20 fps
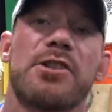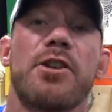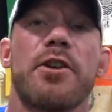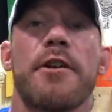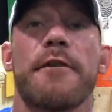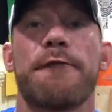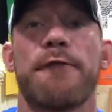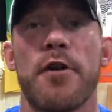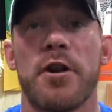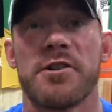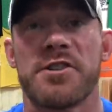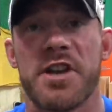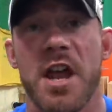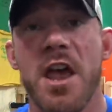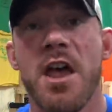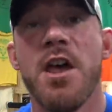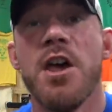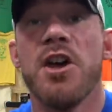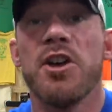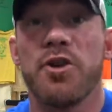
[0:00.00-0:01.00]
So your first
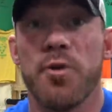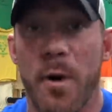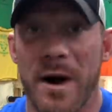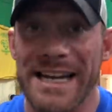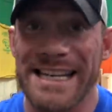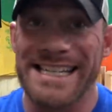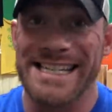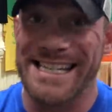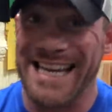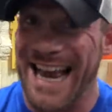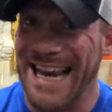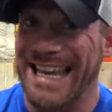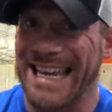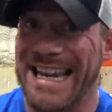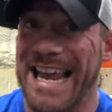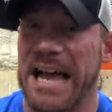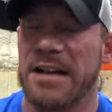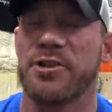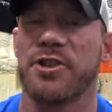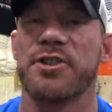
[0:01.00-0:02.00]
20
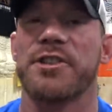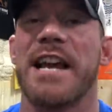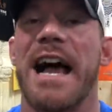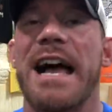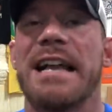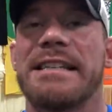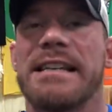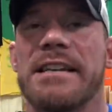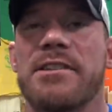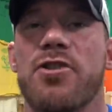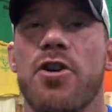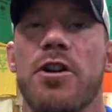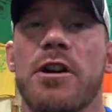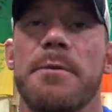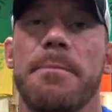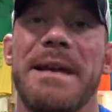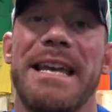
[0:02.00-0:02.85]
second exercise is going to